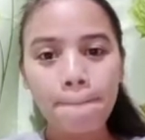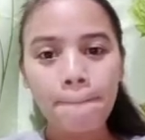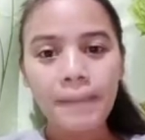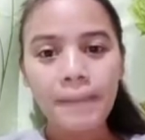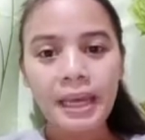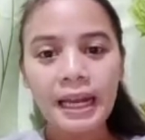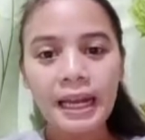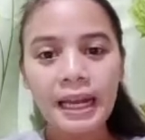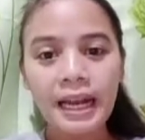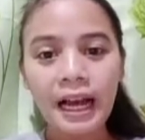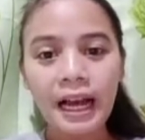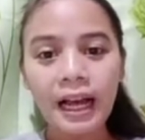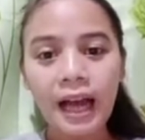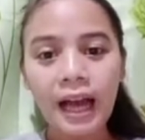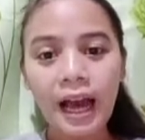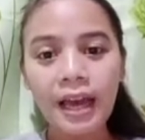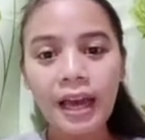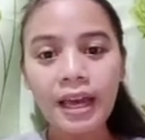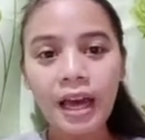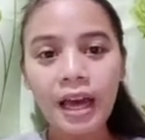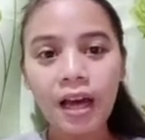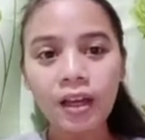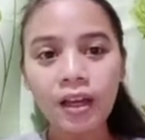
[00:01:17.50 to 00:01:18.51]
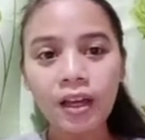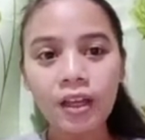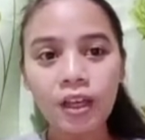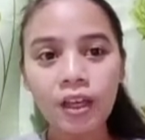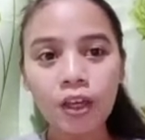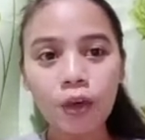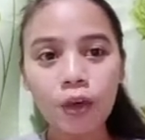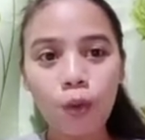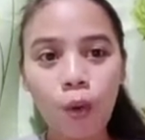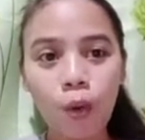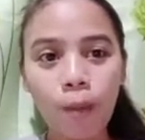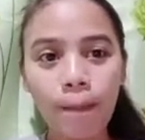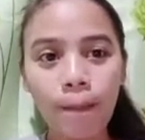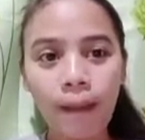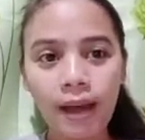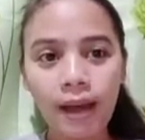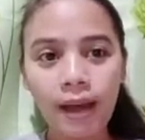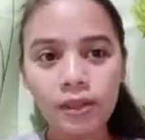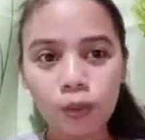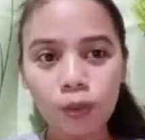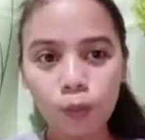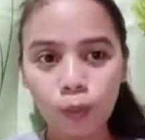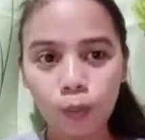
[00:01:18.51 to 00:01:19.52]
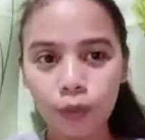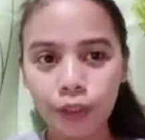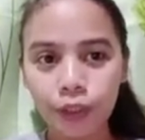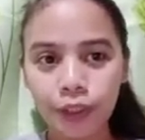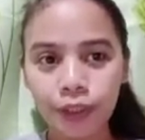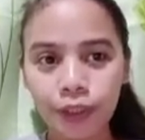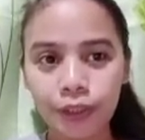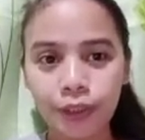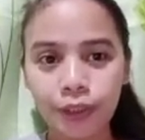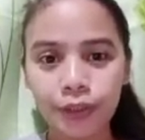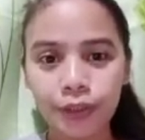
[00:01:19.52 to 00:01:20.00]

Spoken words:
Ilagay ang iyong password.